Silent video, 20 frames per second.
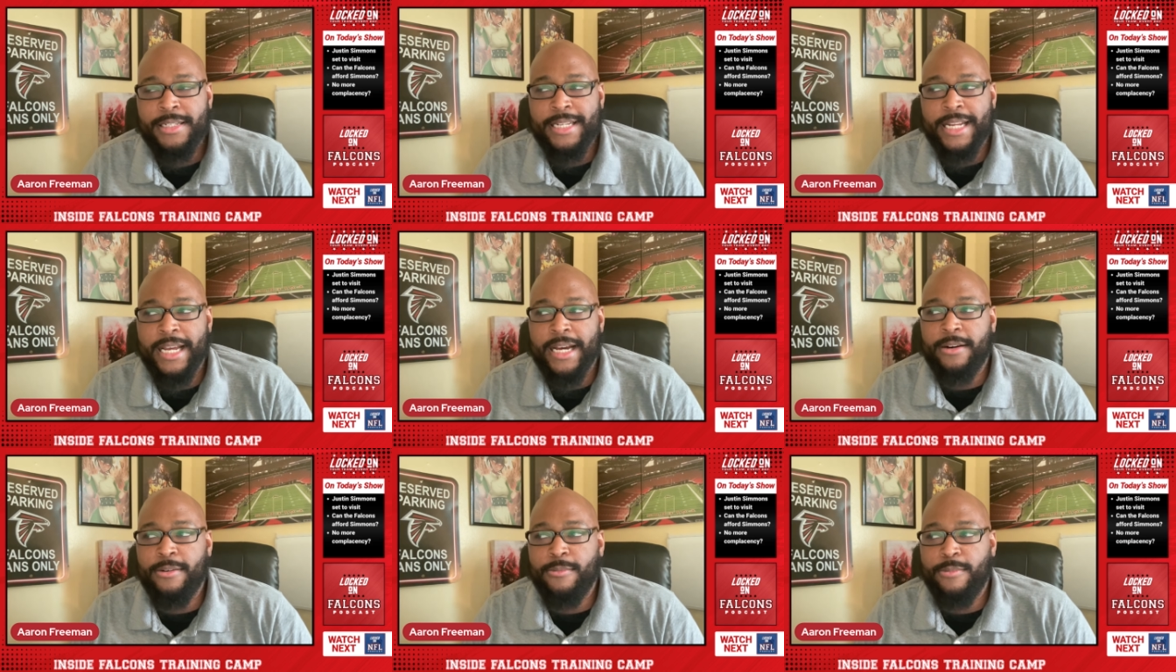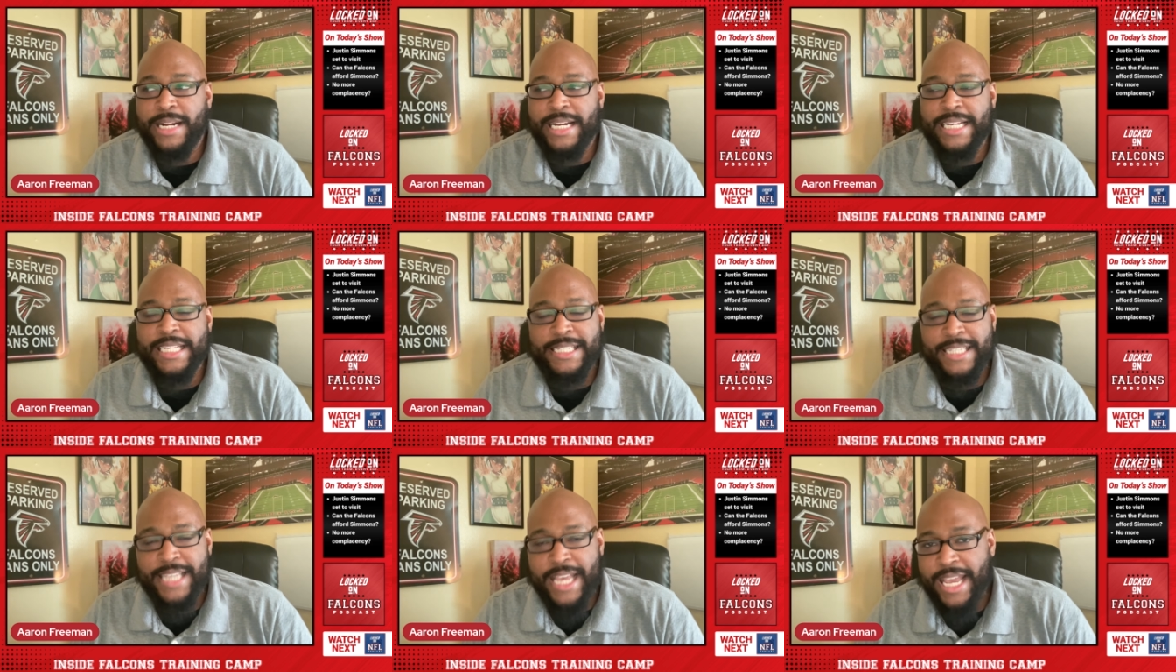Now, when
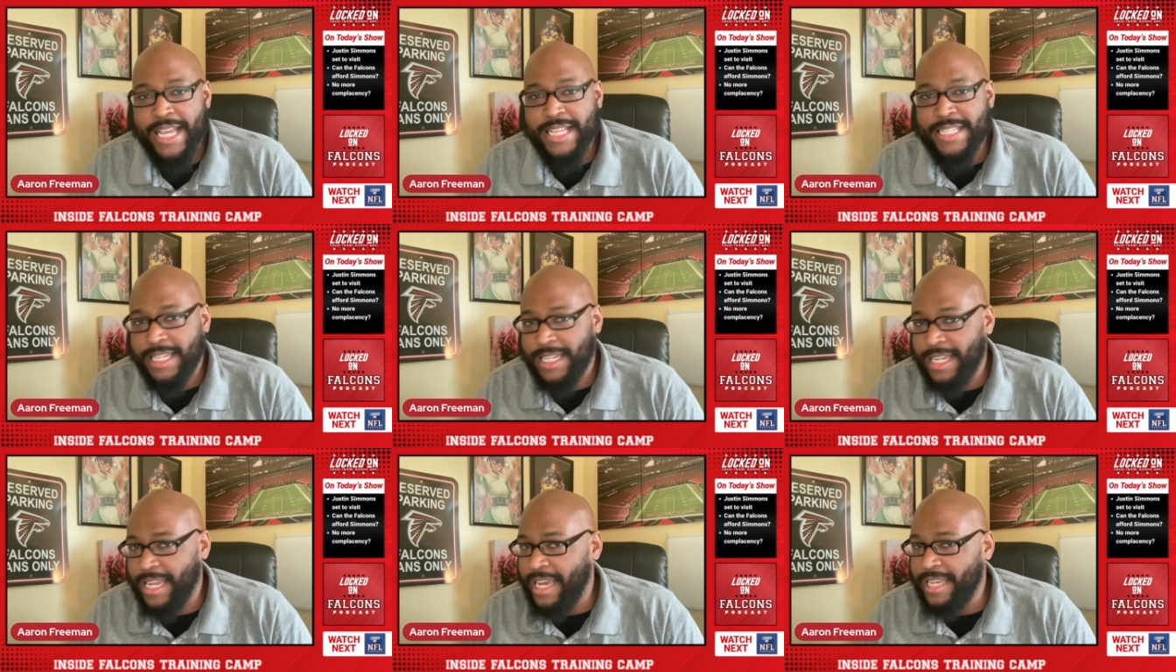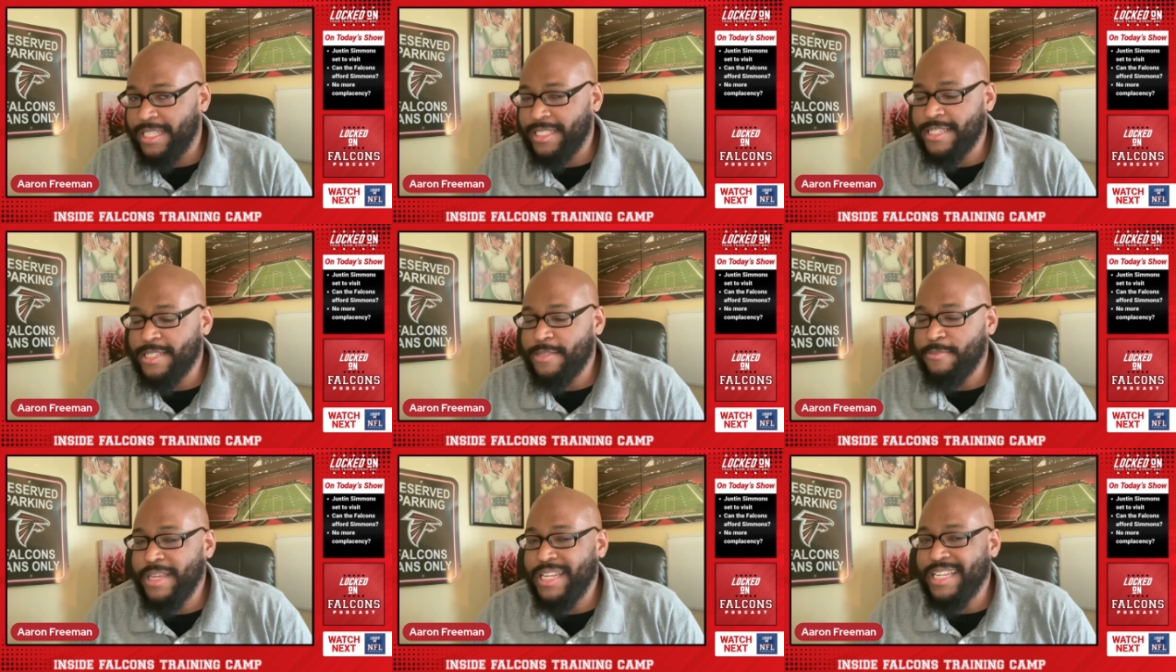I say it's a lie, it
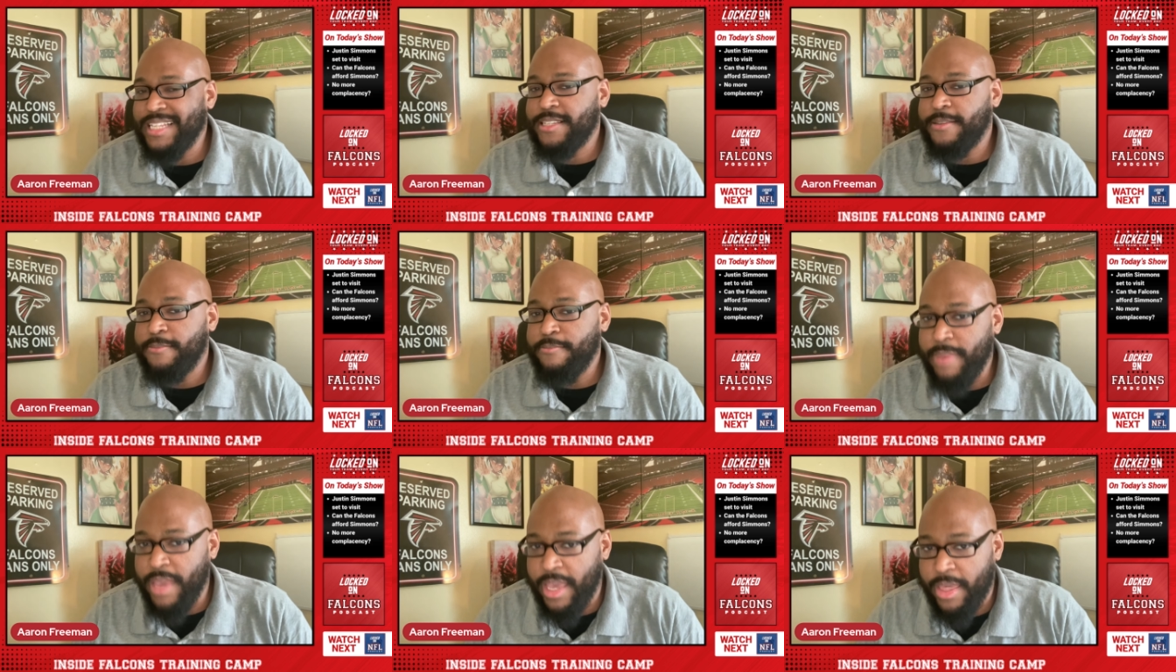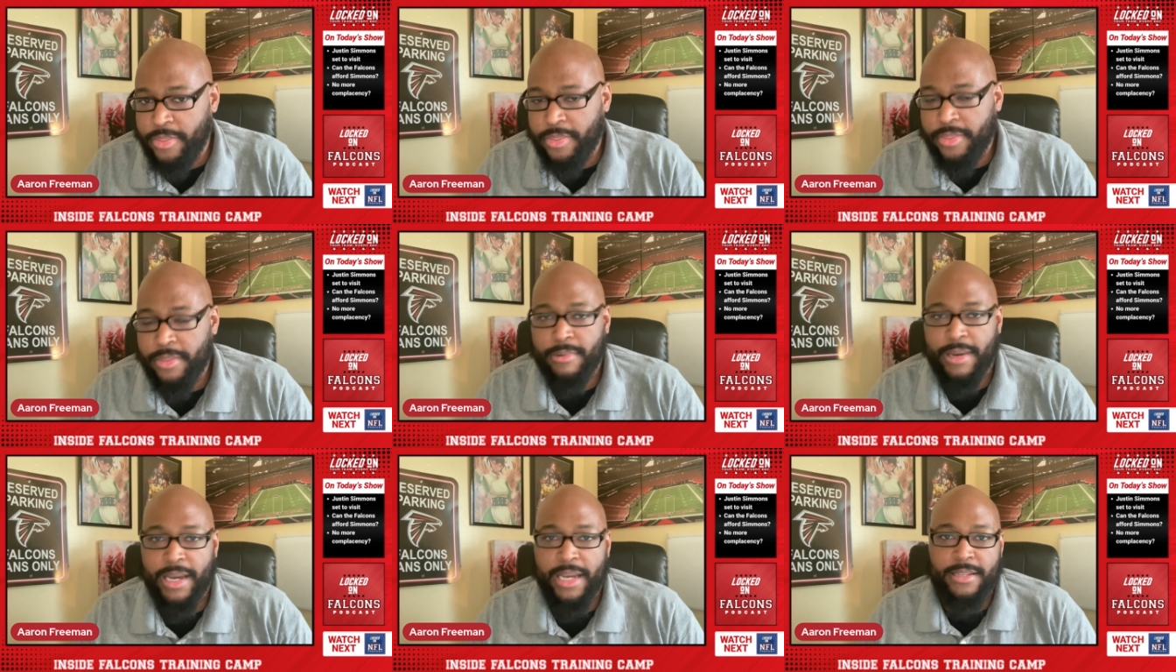doesn't mean it's a
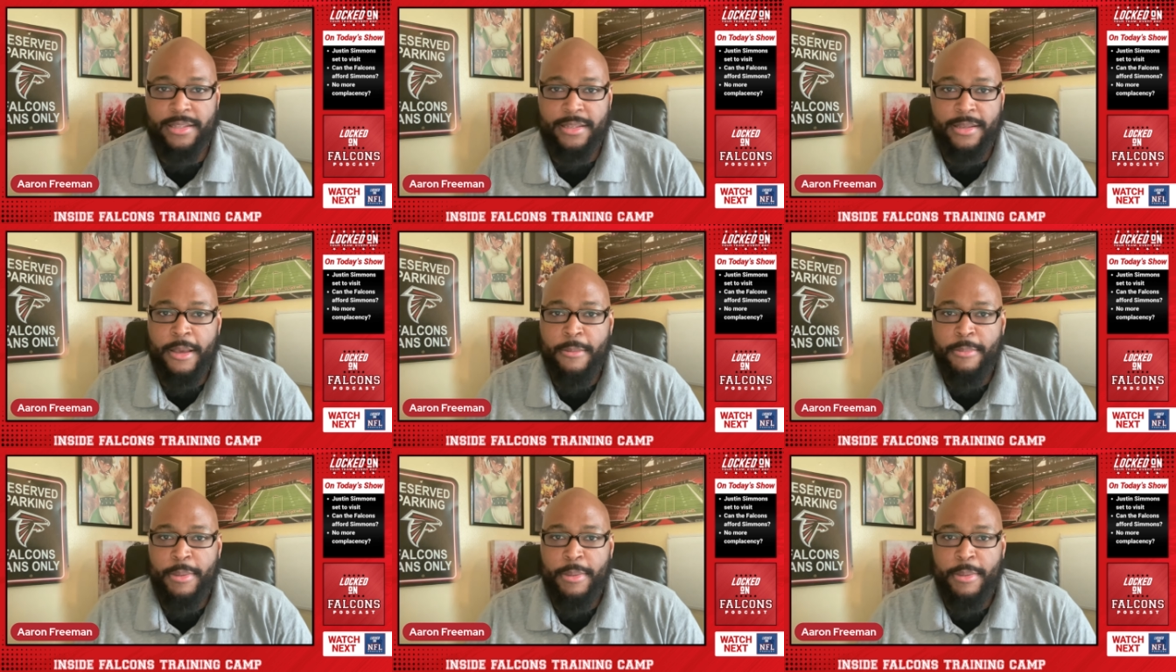myth, right?